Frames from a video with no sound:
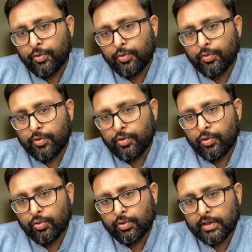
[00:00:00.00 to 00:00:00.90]
you
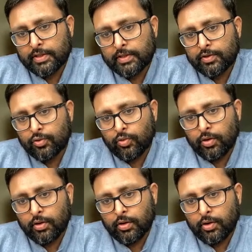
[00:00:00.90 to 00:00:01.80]
know this rule.
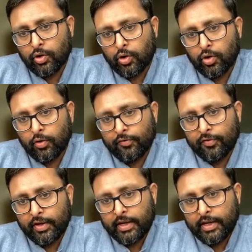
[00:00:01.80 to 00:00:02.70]
Log of
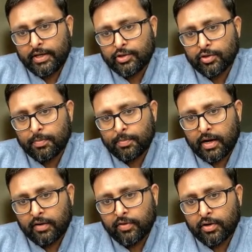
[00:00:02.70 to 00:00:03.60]
e to the
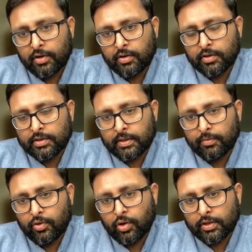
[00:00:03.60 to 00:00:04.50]
power
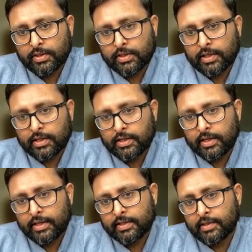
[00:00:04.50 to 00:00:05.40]
some constant
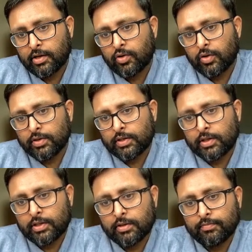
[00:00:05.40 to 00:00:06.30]
is a
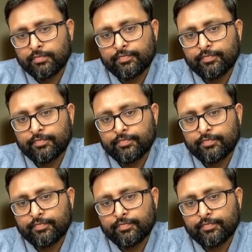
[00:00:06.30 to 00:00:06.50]
constant.